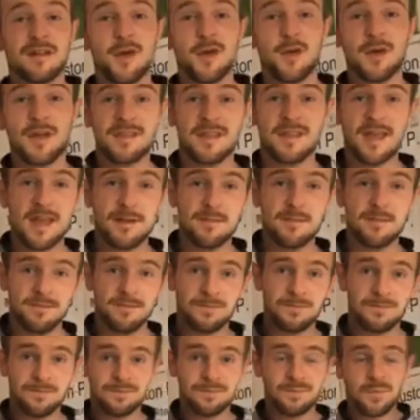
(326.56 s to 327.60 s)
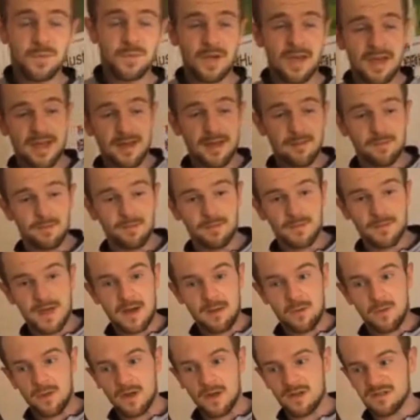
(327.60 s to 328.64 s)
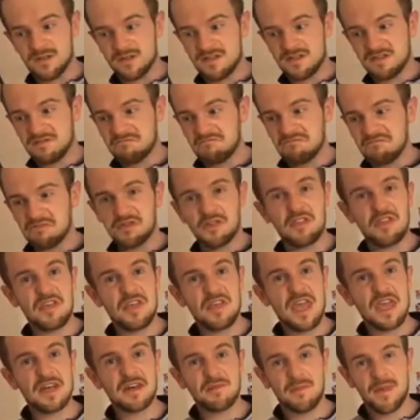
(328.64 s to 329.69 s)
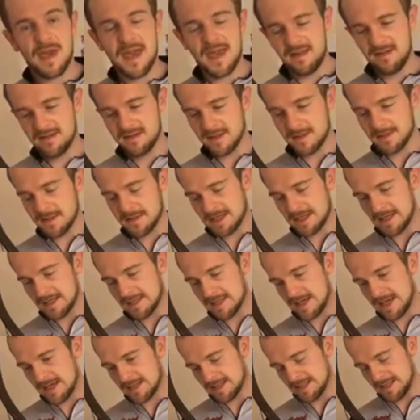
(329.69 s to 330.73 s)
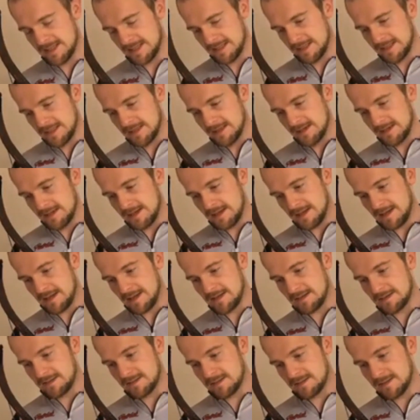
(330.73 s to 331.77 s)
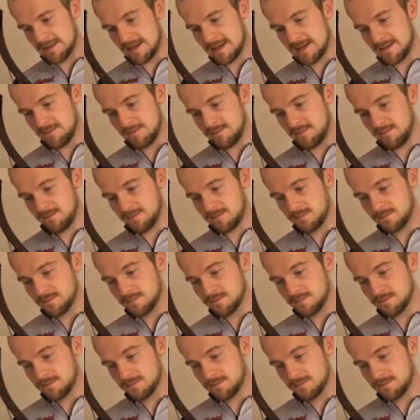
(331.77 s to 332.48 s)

doing it then. That was at the end of May, something like that. And